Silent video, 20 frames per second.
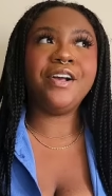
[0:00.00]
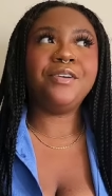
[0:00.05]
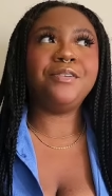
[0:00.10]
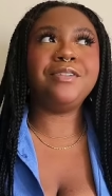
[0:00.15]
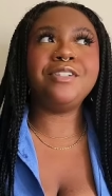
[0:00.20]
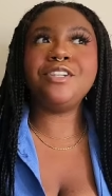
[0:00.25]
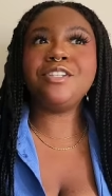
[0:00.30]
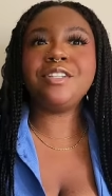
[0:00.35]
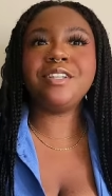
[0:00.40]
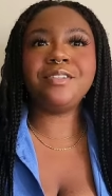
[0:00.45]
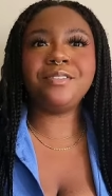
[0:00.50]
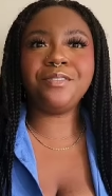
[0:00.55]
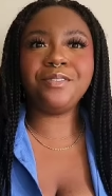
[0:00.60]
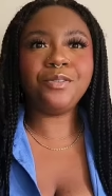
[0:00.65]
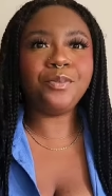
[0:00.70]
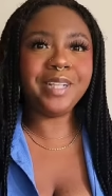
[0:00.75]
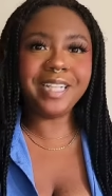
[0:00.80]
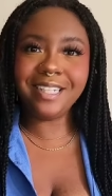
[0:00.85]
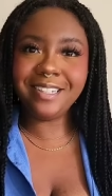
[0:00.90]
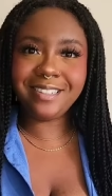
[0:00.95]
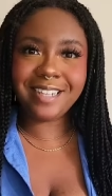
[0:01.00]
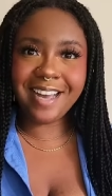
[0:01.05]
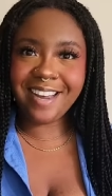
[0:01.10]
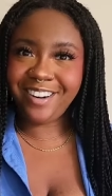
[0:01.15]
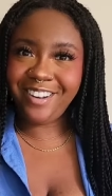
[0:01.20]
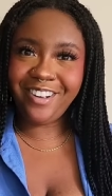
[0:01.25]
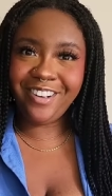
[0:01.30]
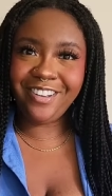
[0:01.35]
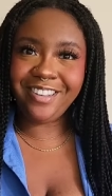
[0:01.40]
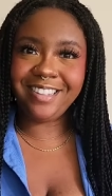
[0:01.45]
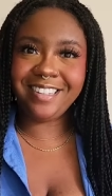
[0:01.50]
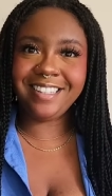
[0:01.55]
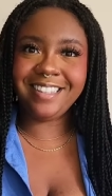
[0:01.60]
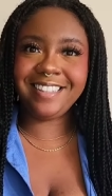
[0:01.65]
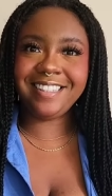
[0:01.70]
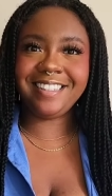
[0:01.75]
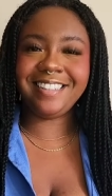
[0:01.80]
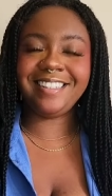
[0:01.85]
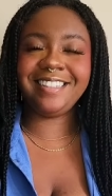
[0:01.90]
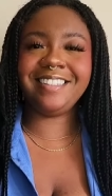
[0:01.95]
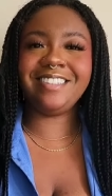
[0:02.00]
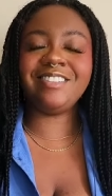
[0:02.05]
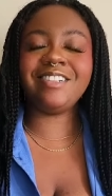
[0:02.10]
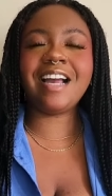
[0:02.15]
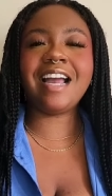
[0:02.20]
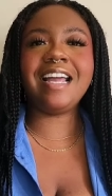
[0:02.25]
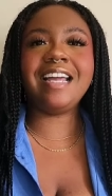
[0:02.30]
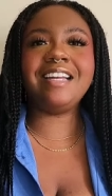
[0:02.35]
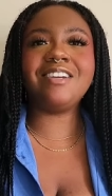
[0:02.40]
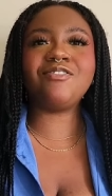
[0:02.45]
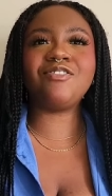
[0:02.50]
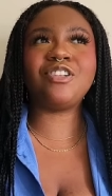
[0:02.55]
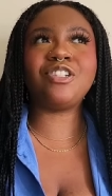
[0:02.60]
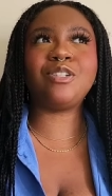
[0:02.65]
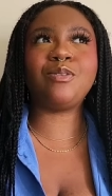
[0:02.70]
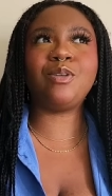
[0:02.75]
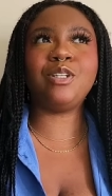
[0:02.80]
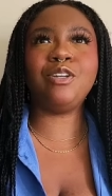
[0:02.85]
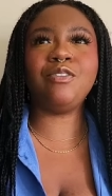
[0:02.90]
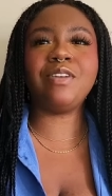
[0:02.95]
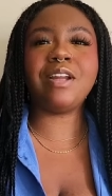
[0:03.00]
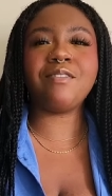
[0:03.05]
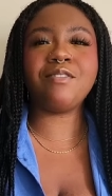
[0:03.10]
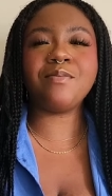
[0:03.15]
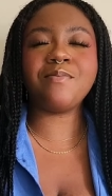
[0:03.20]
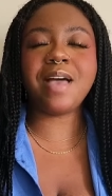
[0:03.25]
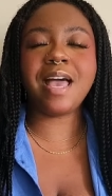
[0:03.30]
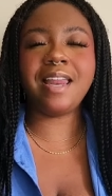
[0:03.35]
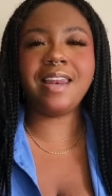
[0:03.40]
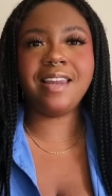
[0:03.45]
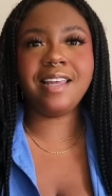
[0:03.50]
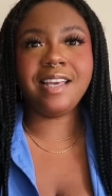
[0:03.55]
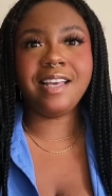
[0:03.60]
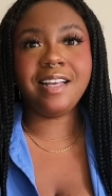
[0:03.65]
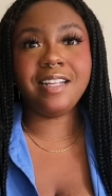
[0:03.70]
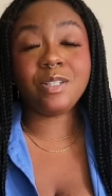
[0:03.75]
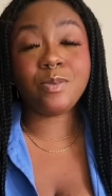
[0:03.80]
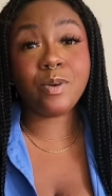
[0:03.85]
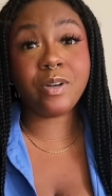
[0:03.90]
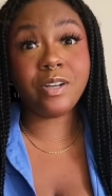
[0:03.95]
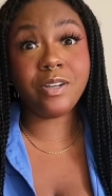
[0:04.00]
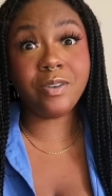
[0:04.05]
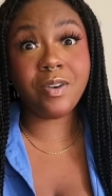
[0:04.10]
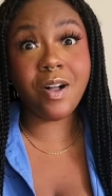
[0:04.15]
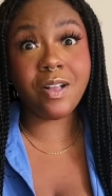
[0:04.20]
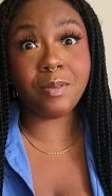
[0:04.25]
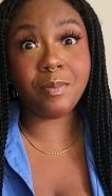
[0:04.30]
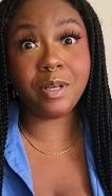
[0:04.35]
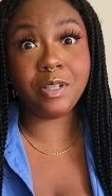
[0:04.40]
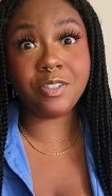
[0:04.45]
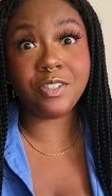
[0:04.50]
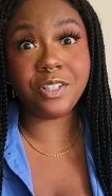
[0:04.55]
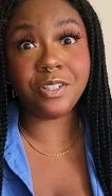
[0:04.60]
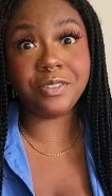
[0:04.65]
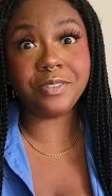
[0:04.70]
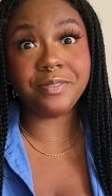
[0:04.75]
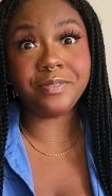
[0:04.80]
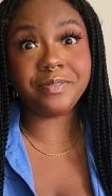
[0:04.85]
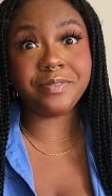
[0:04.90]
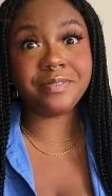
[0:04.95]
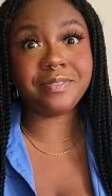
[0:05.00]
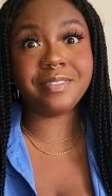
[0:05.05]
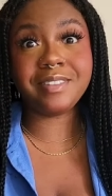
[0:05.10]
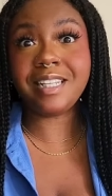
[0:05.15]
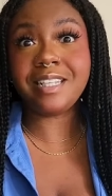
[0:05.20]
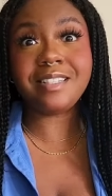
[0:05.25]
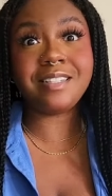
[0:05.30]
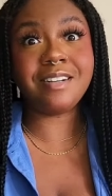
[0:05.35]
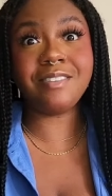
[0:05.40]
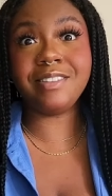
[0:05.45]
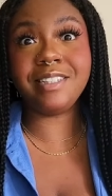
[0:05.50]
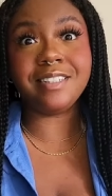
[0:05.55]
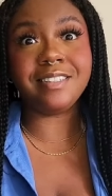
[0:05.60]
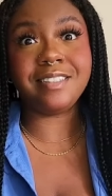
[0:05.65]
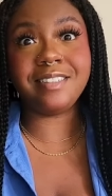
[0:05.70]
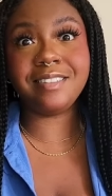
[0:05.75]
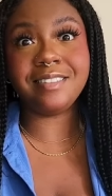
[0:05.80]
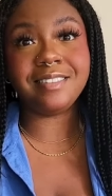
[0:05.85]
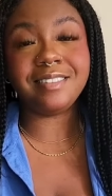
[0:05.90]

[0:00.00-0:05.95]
Which isn't weird at all, right? For someone you've never met to want to know all about you. That's not weird.